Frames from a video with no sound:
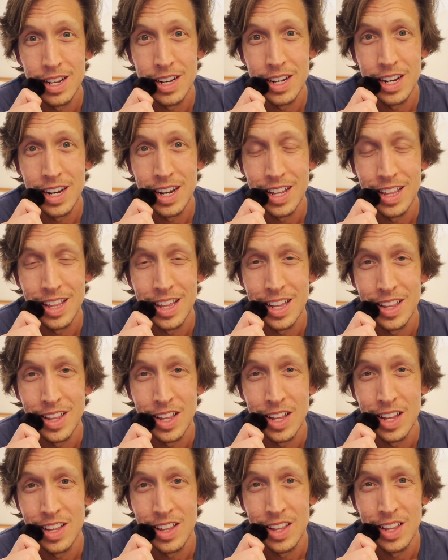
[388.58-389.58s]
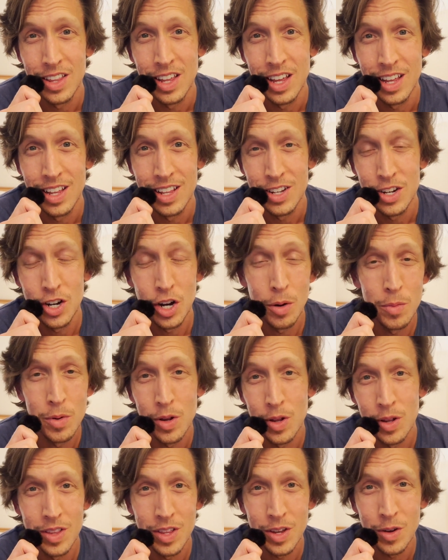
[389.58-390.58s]
the
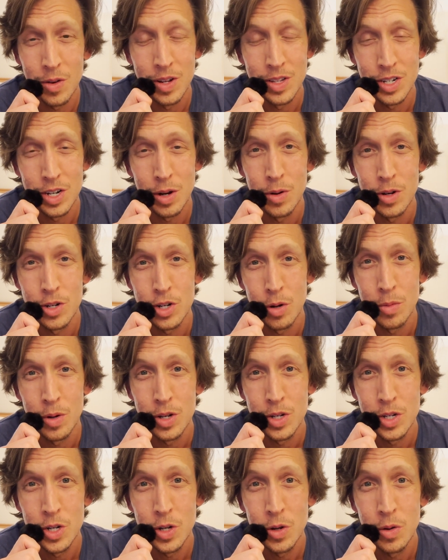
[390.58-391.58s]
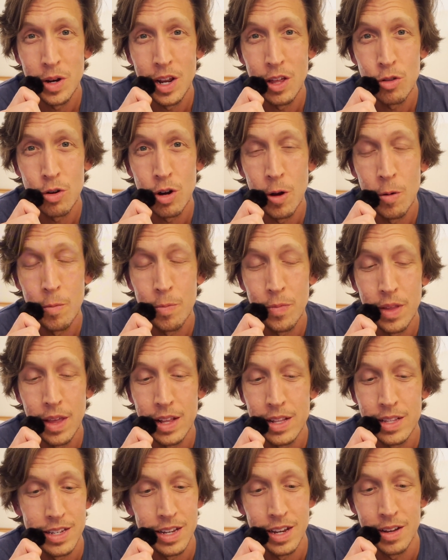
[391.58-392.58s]
terminal, the Queen's Terminal, Terminal 2 at Heathrow.
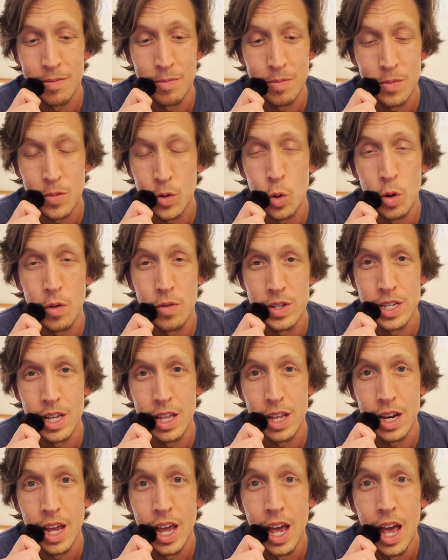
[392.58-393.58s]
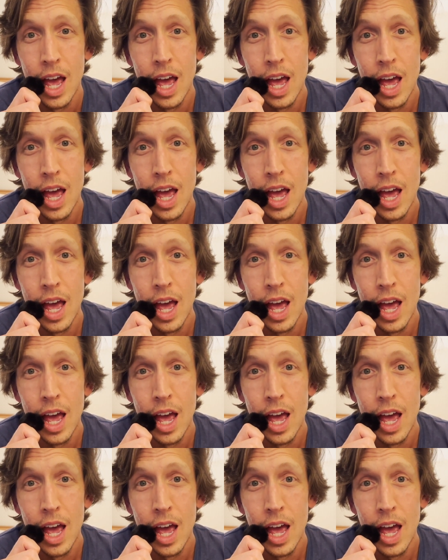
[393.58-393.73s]
It's a cool facility.